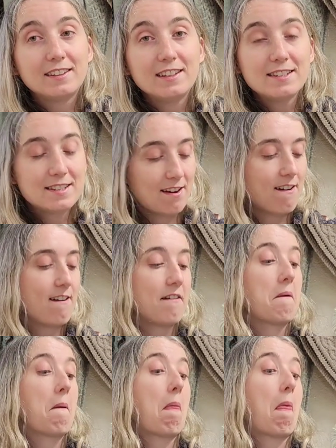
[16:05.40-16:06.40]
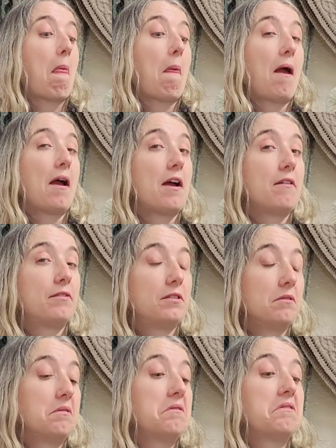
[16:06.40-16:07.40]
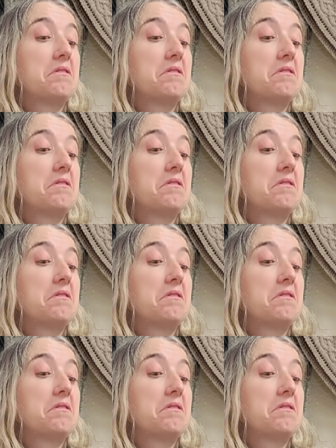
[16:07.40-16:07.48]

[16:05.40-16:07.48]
These are, I have to